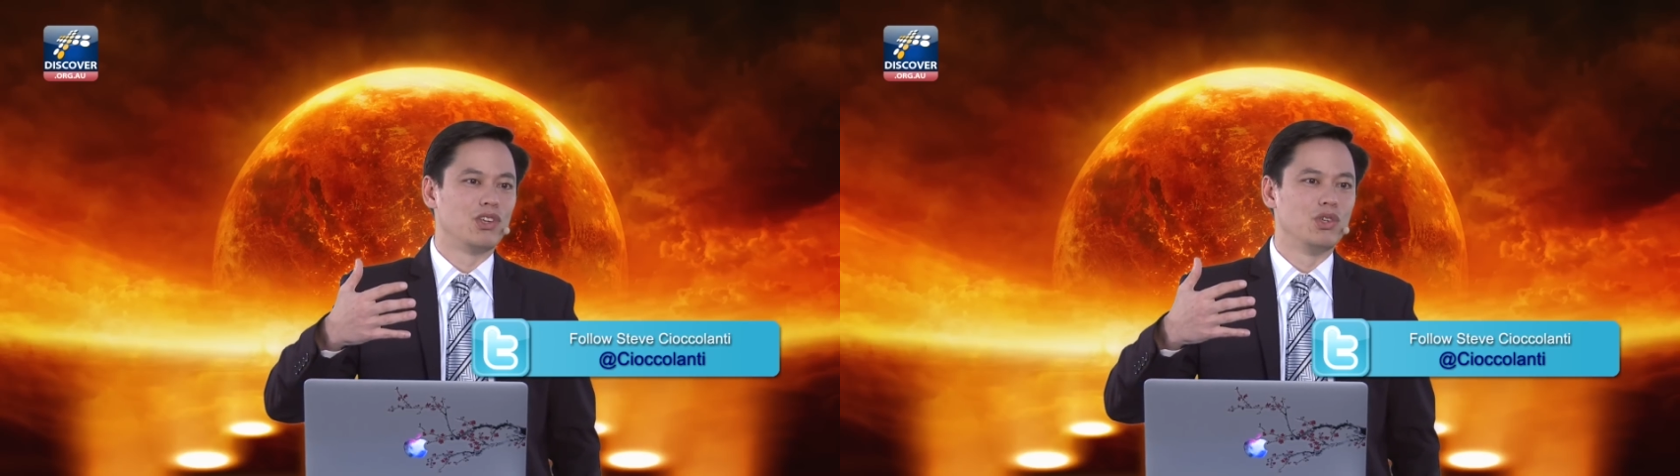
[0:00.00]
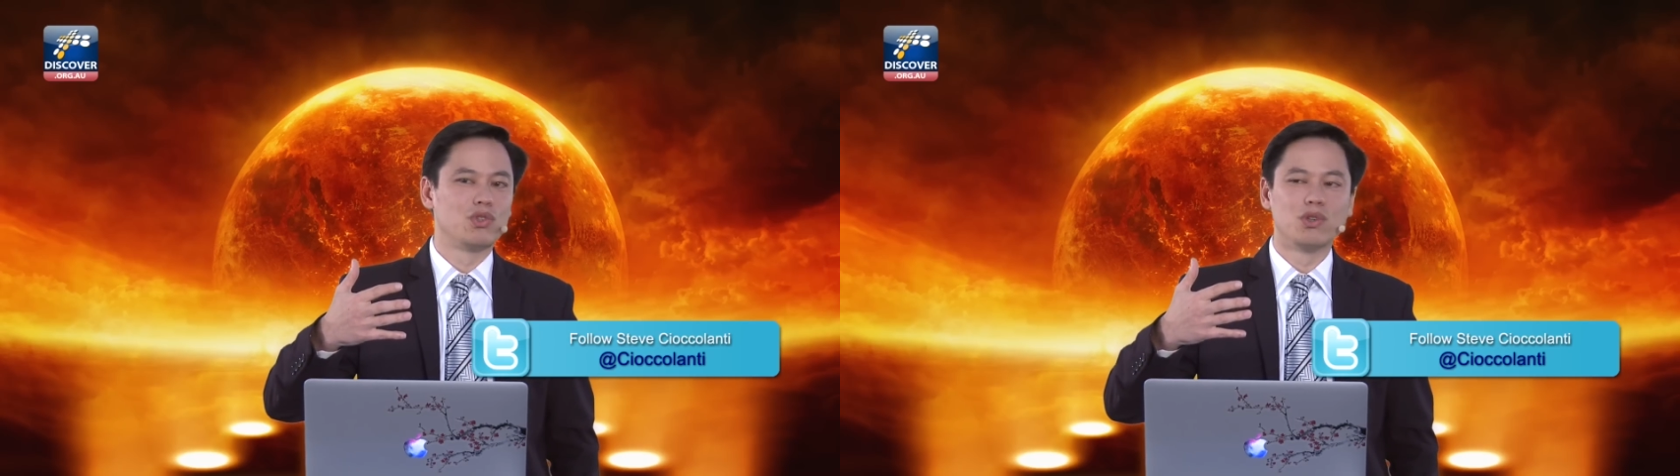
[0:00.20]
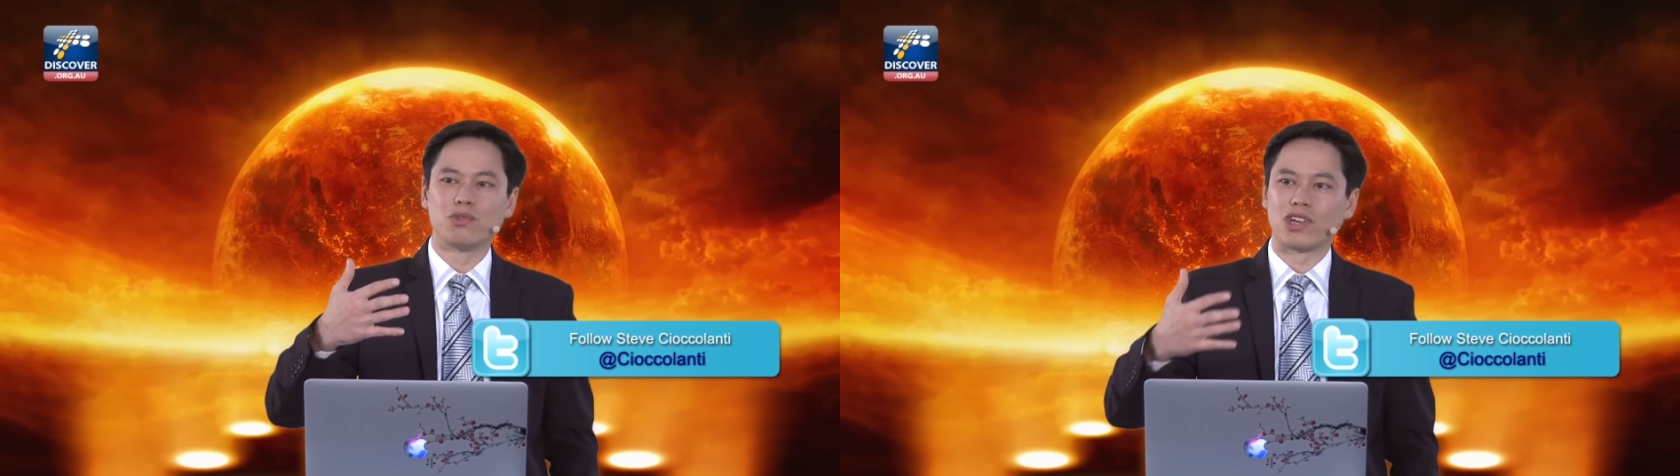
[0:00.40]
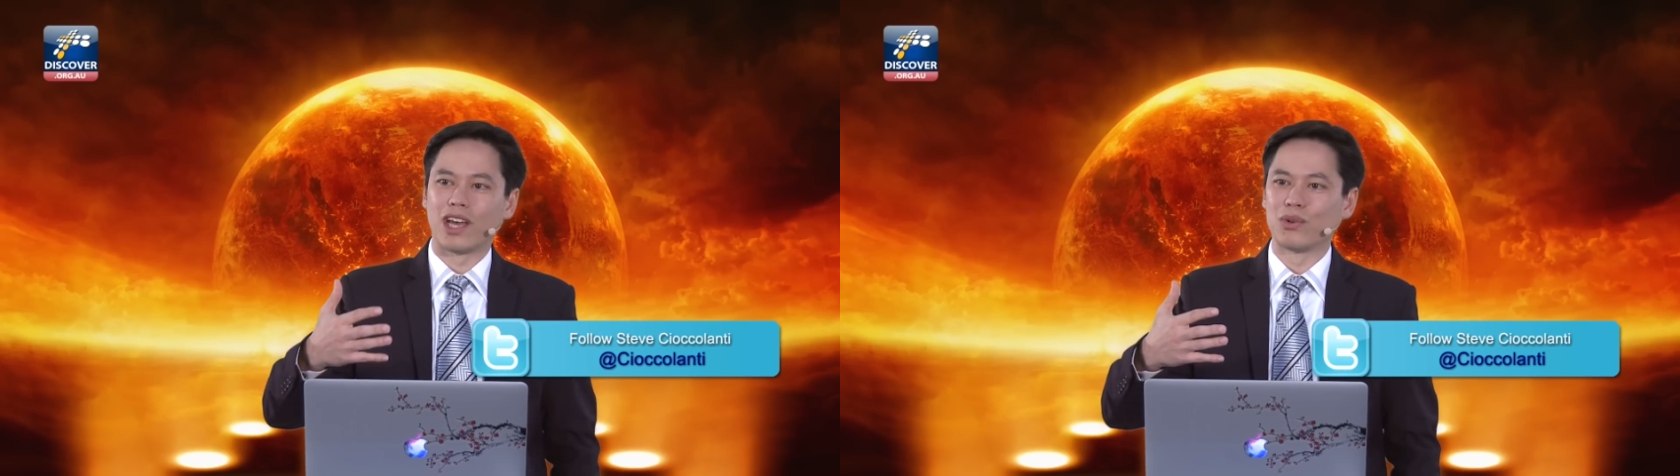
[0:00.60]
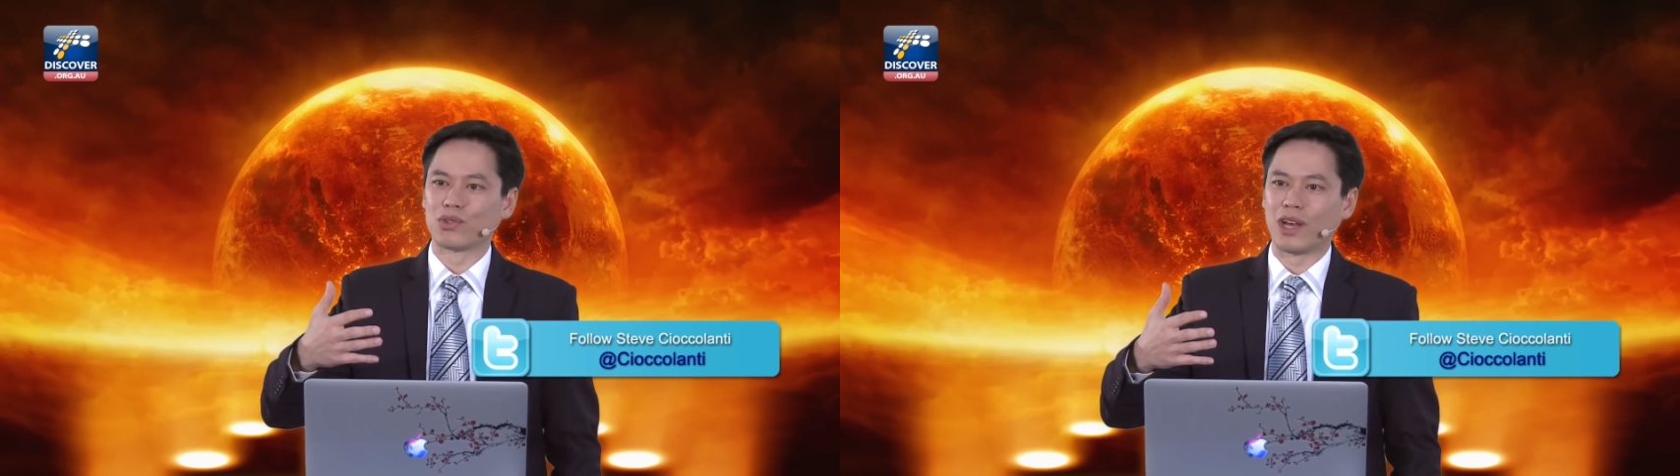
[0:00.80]
YouTube
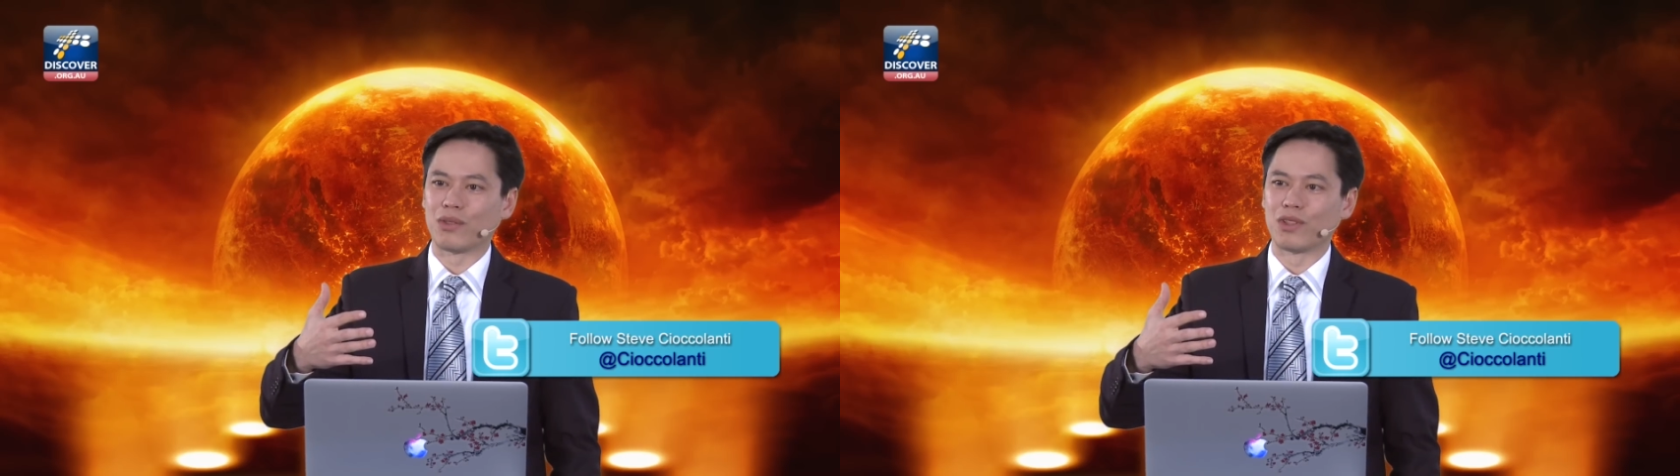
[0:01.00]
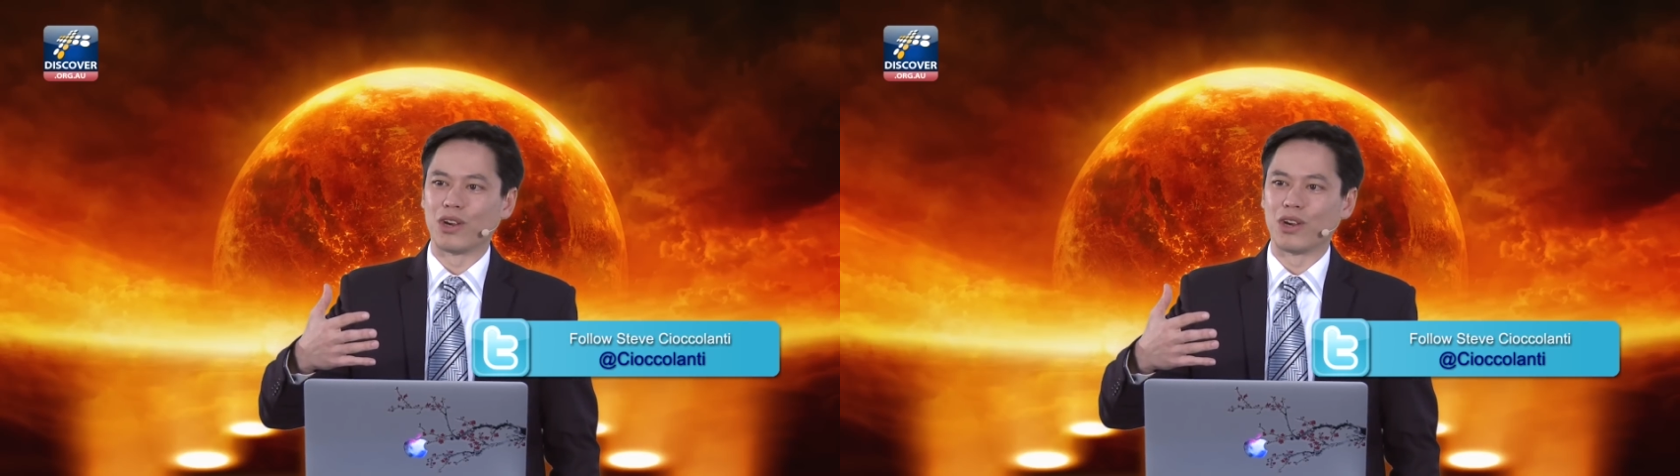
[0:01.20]
channels out